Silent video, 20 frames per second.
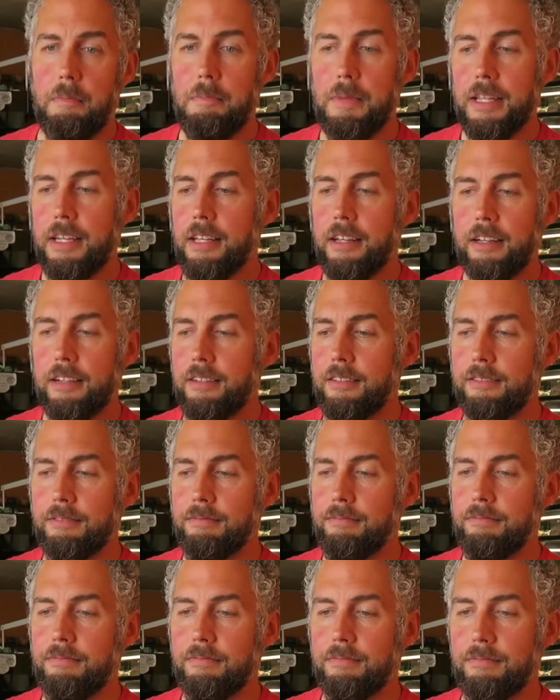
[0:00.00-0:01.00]
meaning
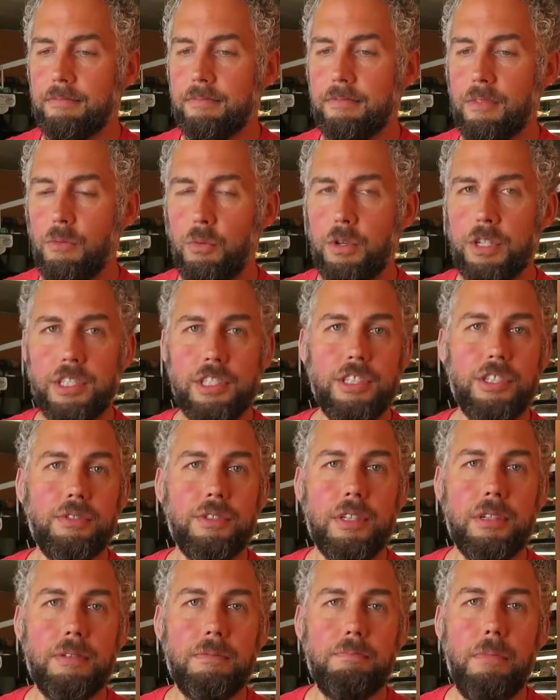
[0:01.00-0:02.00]
we're just
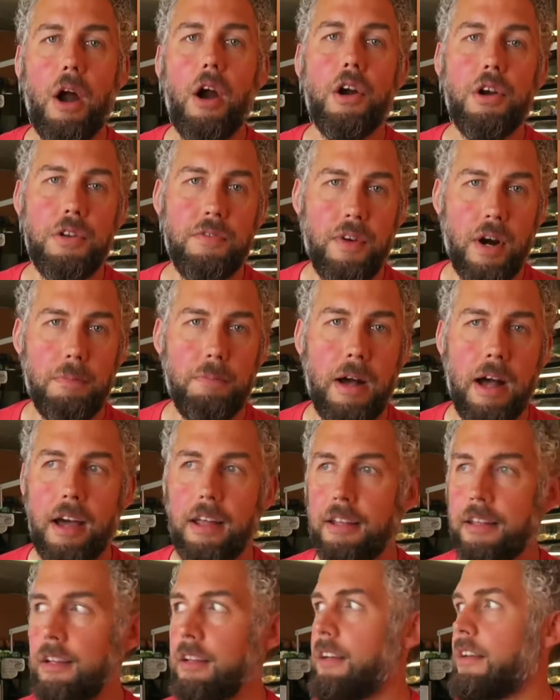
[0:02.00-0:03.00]
using part of our
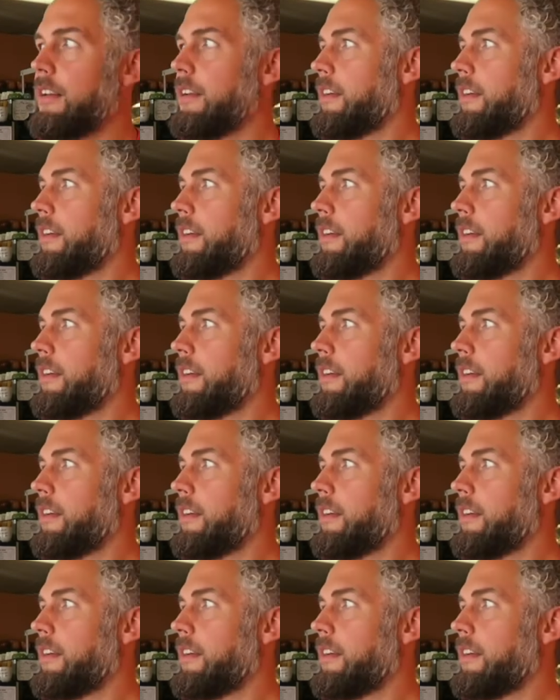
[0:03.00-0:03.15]
body.